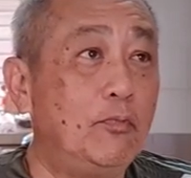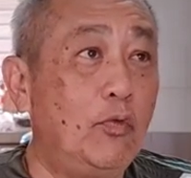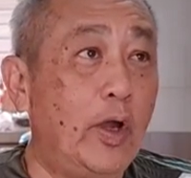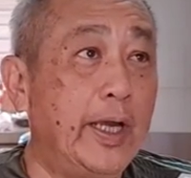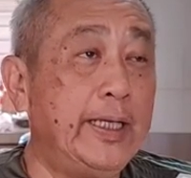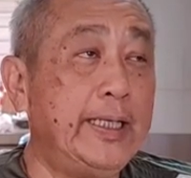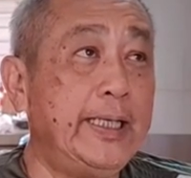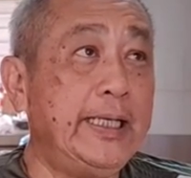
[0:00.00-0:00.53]

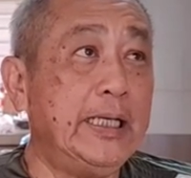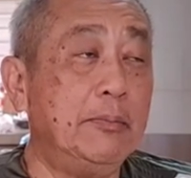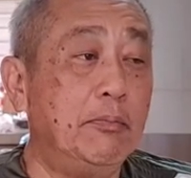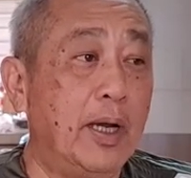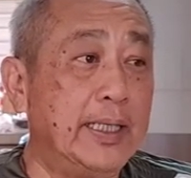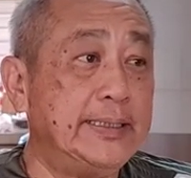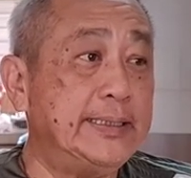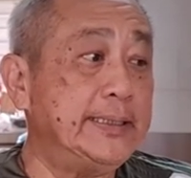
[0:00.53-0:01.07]
Riding a
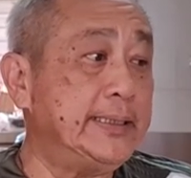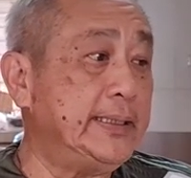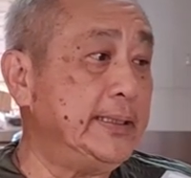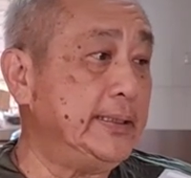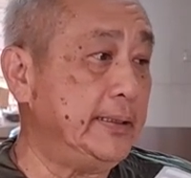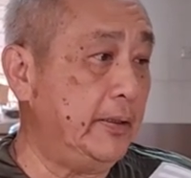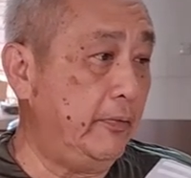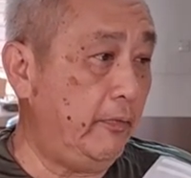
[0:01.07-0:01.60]

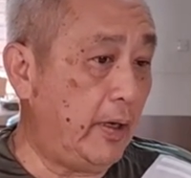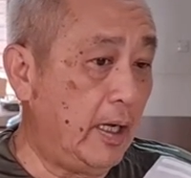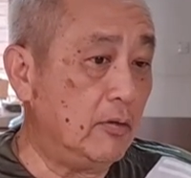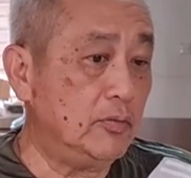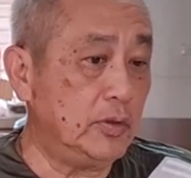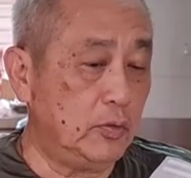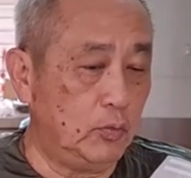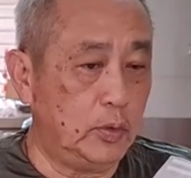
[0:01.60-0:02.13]
bicycle
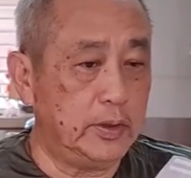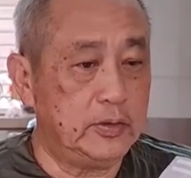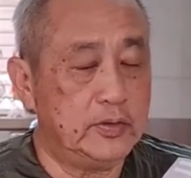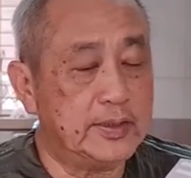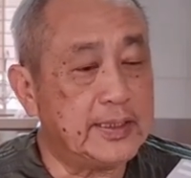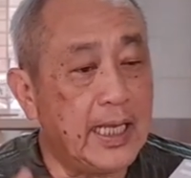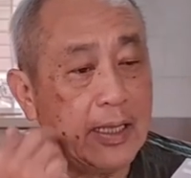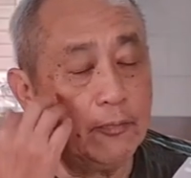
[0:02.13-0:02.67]
around the world. To
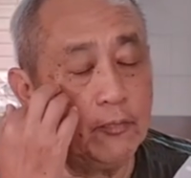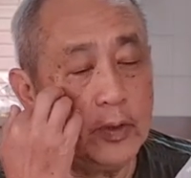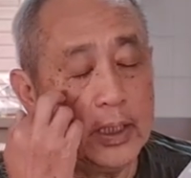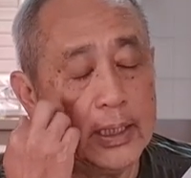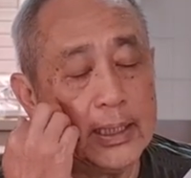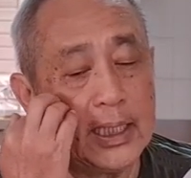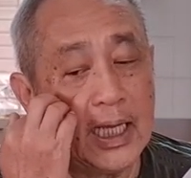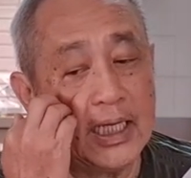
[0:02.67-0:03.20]
start
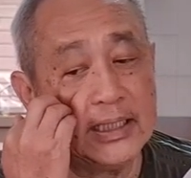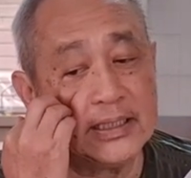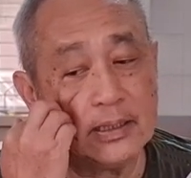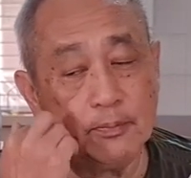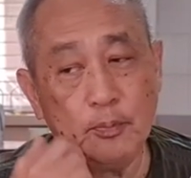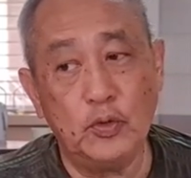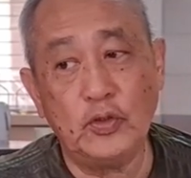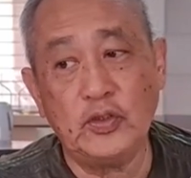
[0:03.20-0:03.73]
with, I
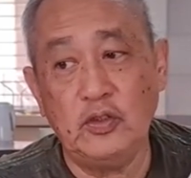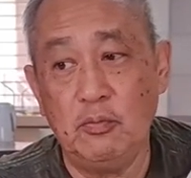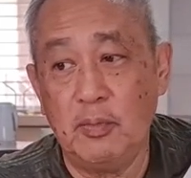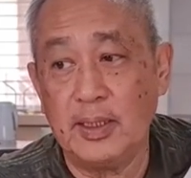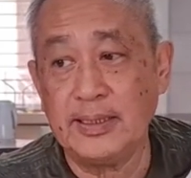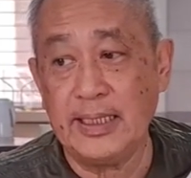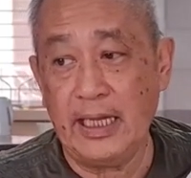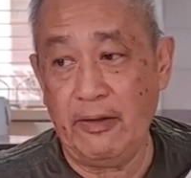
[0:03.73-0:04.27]
suppose you
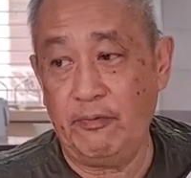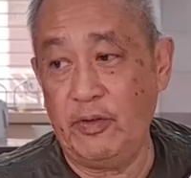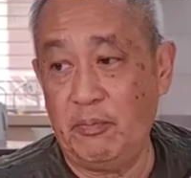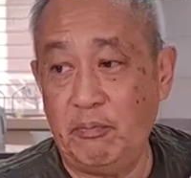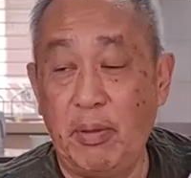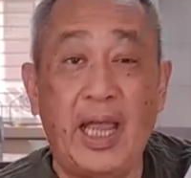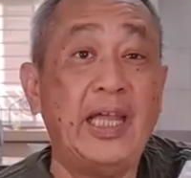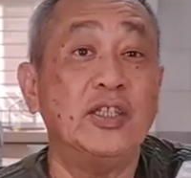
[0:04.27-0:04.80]
must have a
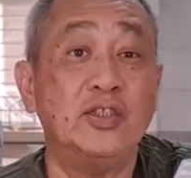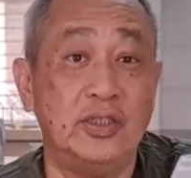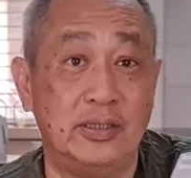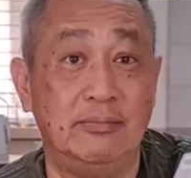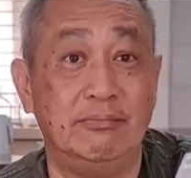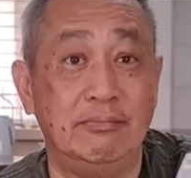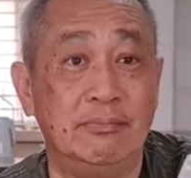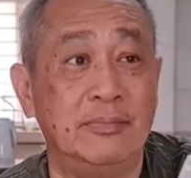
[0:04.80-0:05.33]

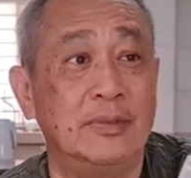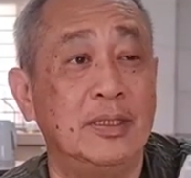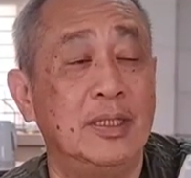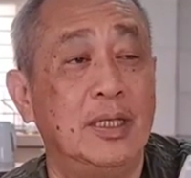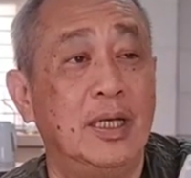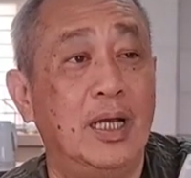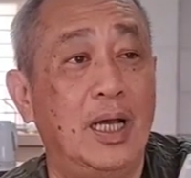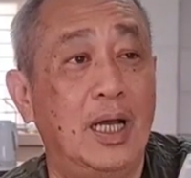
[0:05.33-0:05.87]
passion
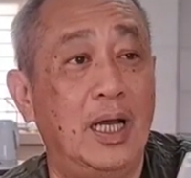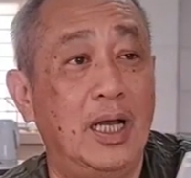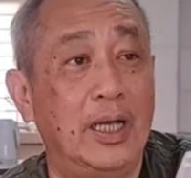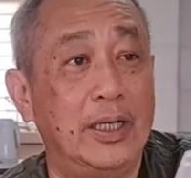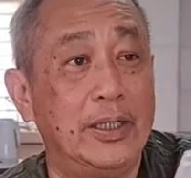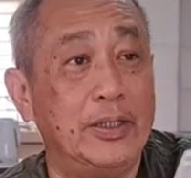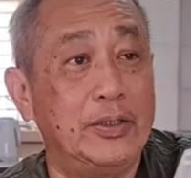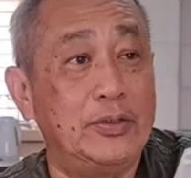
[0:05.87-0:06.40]

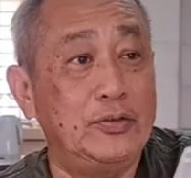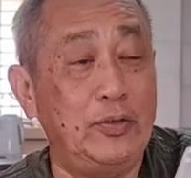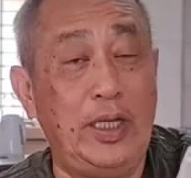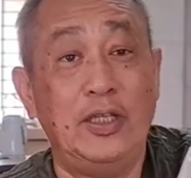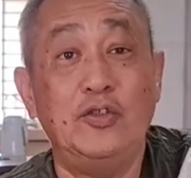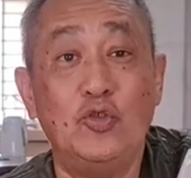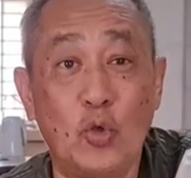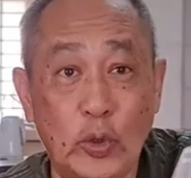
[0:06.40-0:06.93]
to
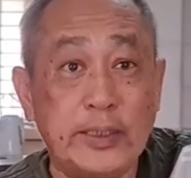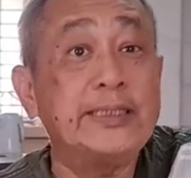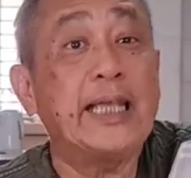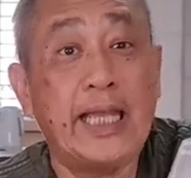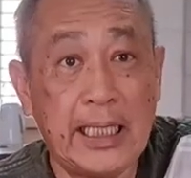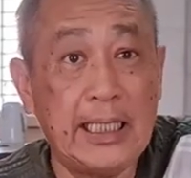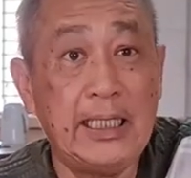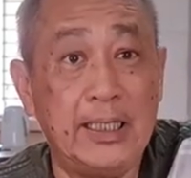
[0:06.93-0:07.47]
enjoy
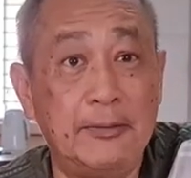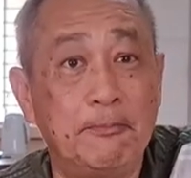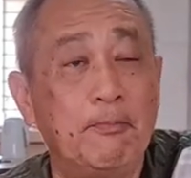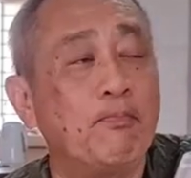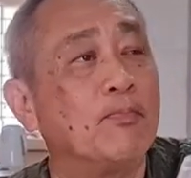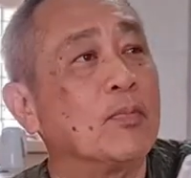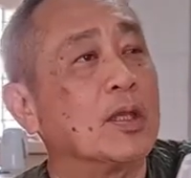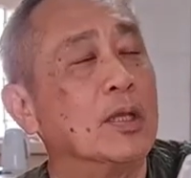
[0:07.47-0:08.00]
cycling.
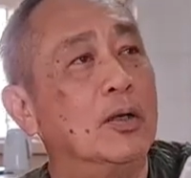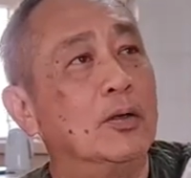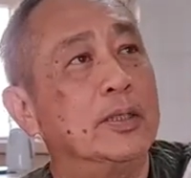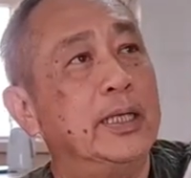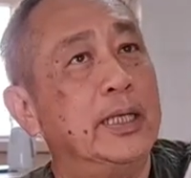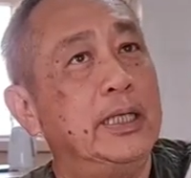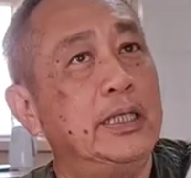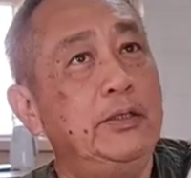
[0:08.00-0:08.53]

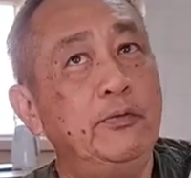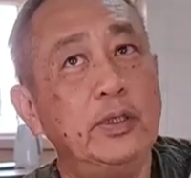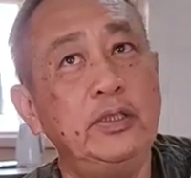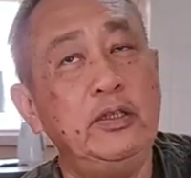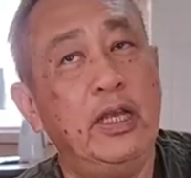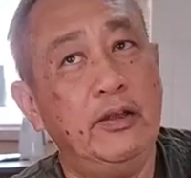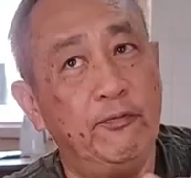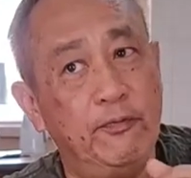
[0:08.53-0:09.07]
Okay, even
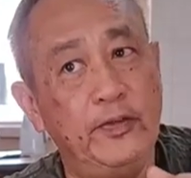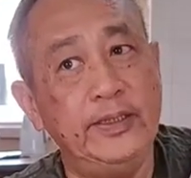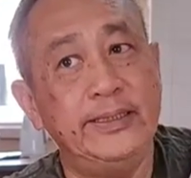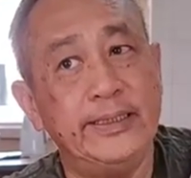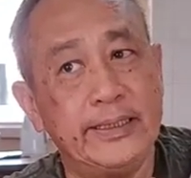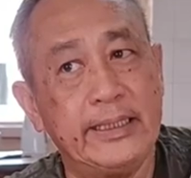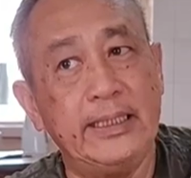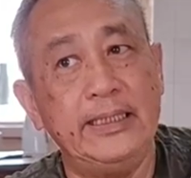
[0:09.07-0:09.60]
you have
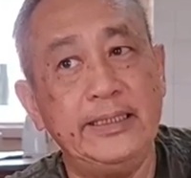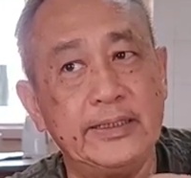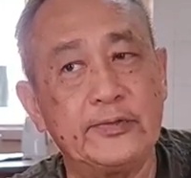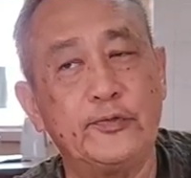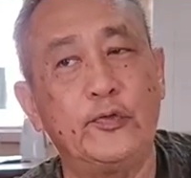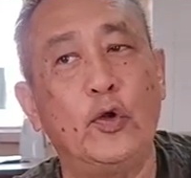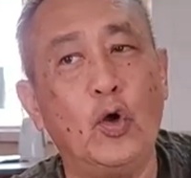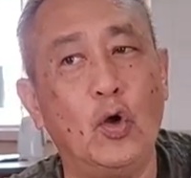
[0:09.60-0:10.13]
physically
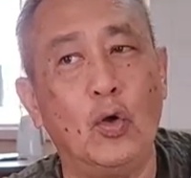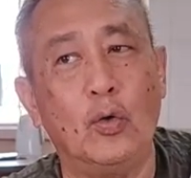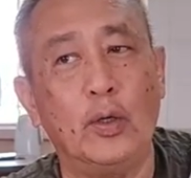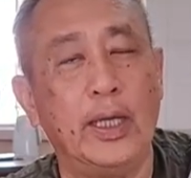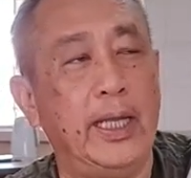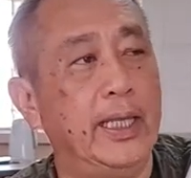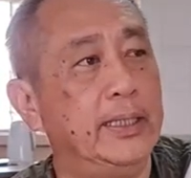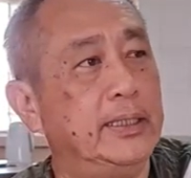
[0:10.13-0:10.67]
strong
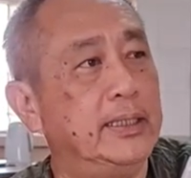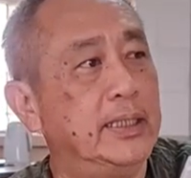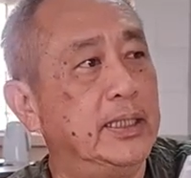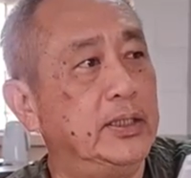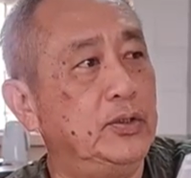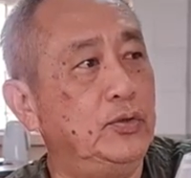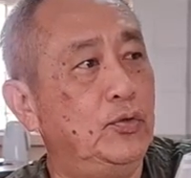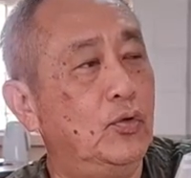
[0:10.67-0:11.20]
and
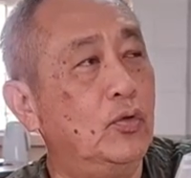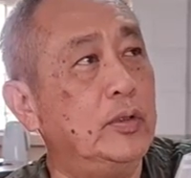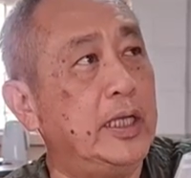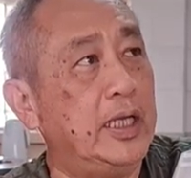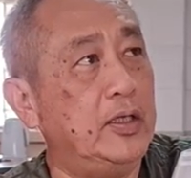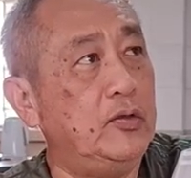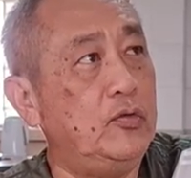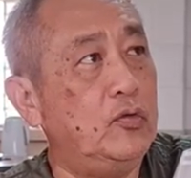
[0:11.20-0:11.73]
you don't
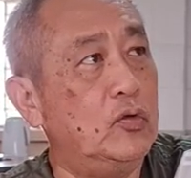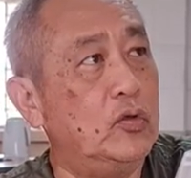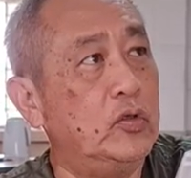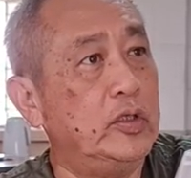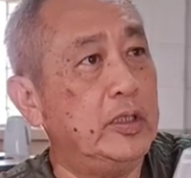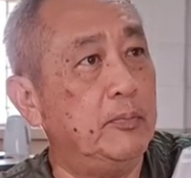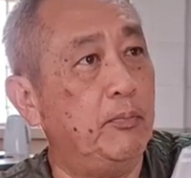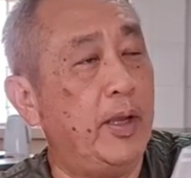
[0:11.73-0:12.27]

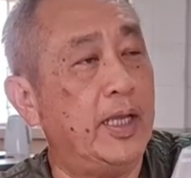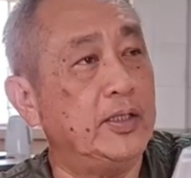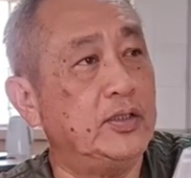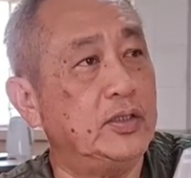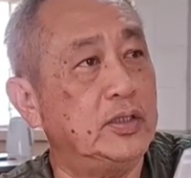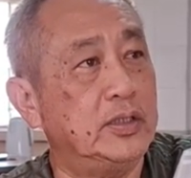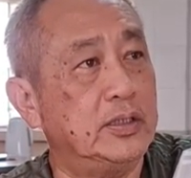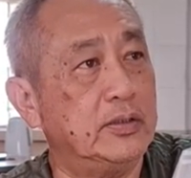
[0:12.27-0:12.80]
enjoy the
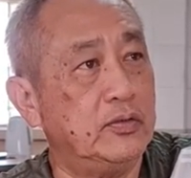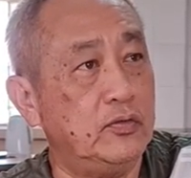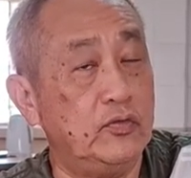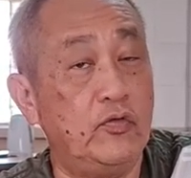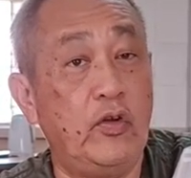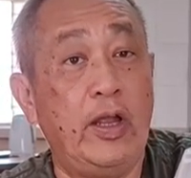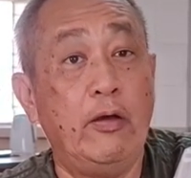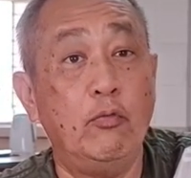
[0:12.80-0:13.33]
passion to
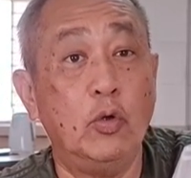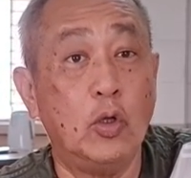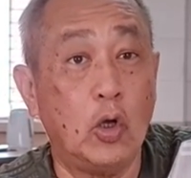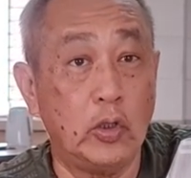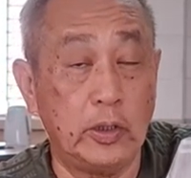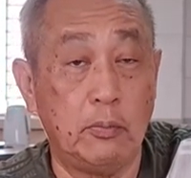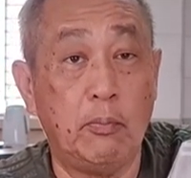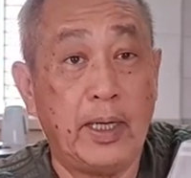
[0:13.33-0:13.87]
travel
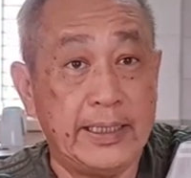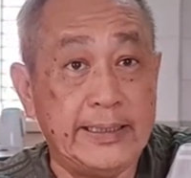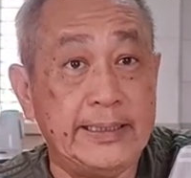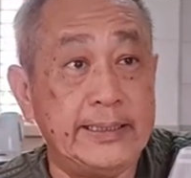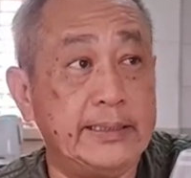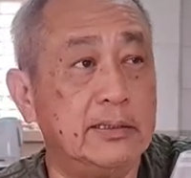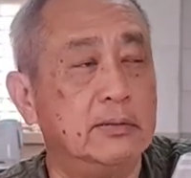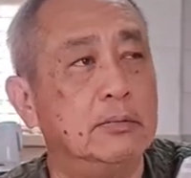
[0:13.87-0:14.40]
on the
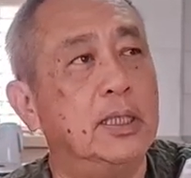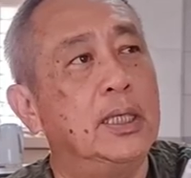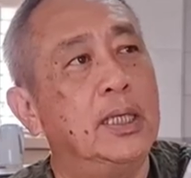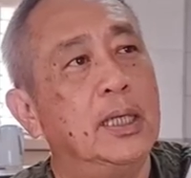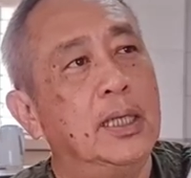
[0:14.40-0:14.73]
bicycle,